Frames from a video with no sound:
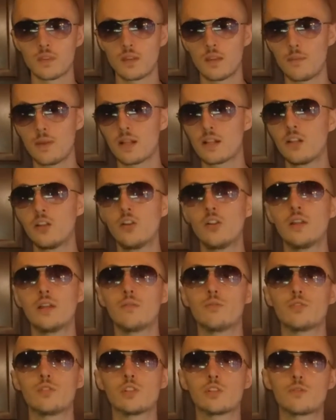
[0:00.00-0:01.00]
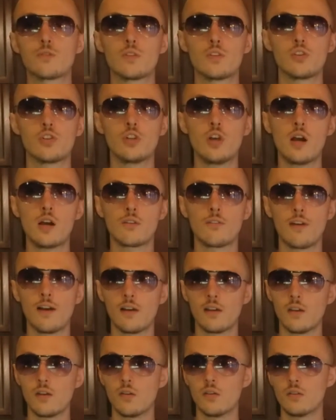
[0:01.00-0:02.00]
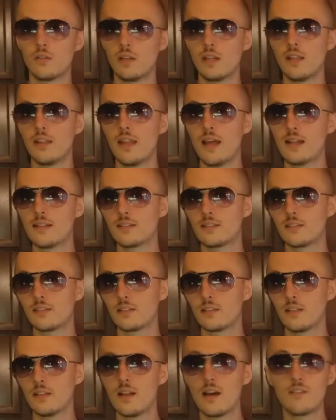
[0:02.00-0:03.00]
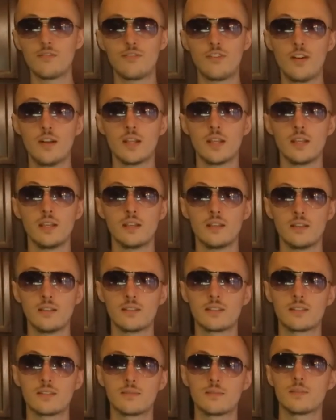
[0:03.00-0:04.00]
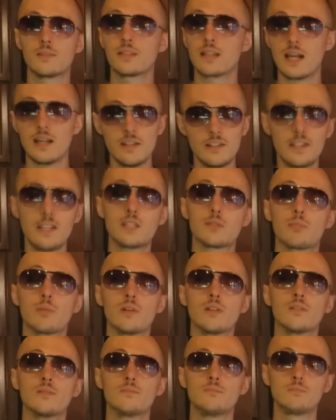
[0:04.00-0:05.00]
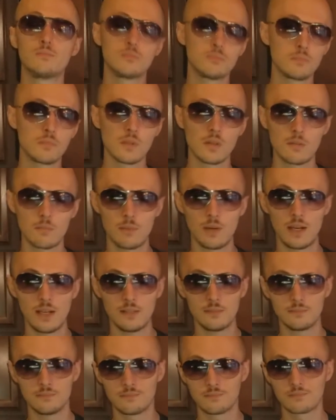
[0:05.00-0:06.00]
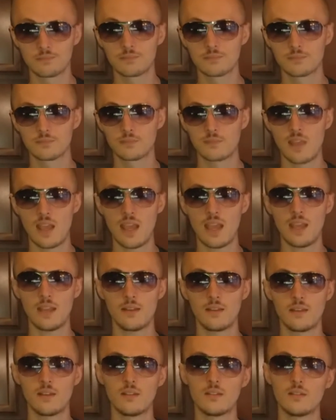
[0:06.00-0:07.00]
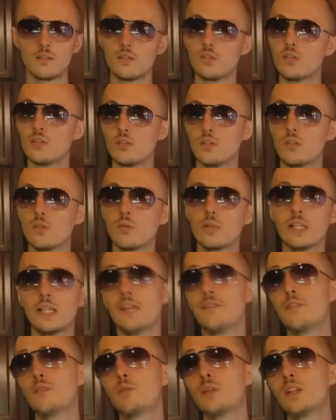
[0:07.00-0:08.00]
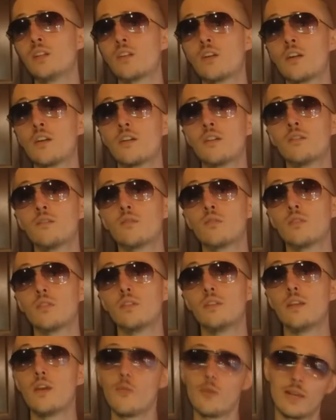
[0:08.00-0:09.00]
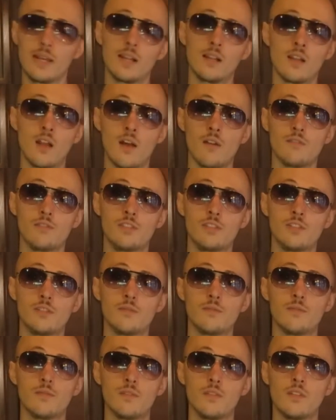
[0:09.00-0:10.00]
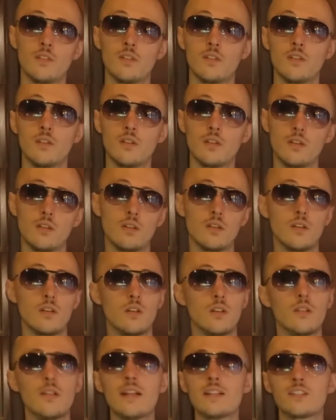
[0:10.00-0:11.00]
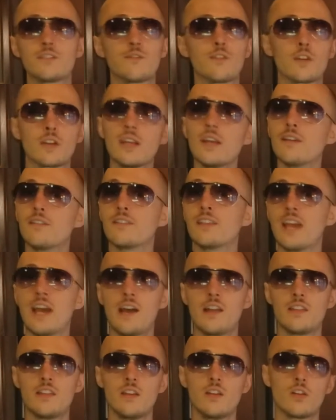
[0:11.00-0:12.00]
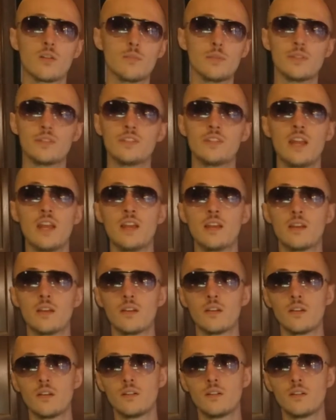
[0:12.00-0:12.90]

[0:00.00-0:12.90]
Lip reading: I mean, clearly it was just for the shock value, and that's not funny. It's kind of desperate. But, hey, we live and we learn, then we get loves. Let's forgive Kathy her mistake.